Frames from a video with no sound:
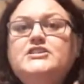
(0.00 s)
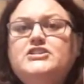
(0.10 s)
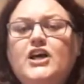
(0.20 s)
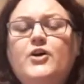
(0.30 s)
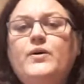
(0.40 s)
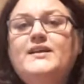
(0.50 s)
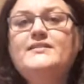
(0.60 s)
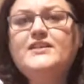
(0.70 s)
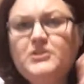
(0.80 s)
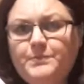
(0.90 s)
So
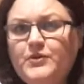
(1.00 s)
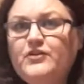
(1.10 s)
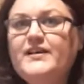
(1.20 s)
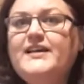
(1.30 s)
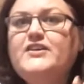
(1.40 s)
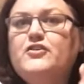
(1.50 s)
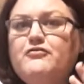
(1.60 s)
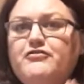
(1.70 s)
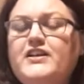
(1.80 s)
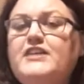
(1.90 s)
this book is
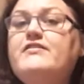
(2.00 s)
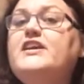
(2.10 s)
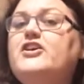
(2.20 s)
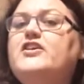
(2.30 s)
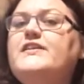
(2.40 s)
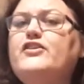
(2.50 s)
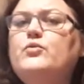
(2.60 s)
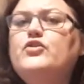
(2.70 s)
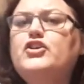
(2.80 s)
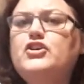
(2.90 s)
really, really good if you
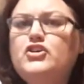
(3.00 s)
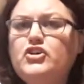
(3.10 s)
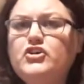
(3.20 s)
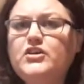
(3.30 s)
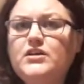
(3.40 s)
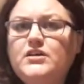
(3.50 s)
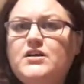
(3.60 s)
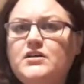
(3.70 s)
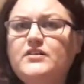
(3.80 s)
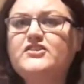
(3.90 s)
want the good,
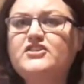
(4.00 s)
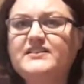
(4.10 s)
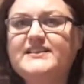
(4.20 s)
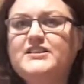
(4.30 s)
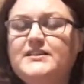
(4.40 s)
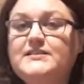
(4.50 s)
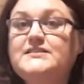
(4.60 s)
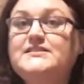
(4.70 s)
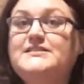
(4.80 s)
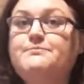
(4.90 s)
hard, honest,
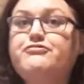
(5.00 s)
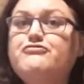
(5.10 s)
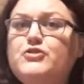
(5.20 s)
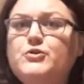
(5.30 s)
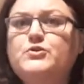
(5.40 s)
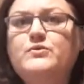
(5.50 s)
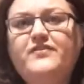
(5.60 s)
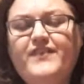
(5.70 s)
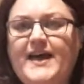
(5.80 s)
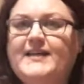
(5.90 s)
brutal
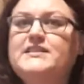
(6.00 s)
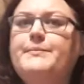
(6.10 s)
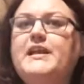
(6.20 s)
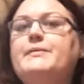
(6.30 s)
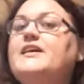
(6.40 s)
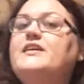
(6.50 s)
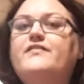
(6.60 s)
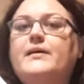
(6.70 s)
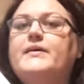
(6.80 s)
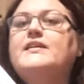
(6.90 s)
facts about the potato
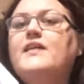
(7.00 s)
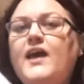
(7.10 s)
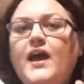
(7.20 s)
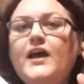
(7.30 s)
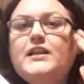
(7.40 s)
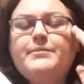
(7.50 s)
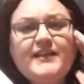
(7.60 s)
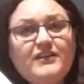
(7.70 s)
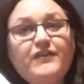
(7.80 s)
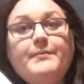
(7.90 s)
famine. The
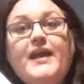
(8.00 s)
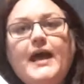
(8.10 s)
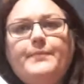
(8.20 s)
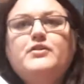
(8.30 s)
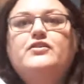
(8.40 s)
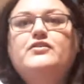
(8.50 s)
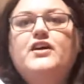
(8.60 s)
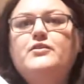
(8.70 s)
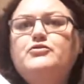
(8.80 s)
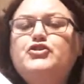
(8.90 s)
potato famine happened
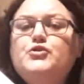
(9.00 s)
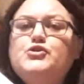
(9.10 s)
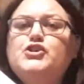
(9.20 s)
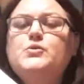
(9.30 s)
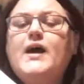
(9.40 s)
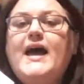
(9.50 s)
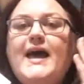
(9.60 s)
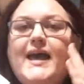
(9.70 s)
due to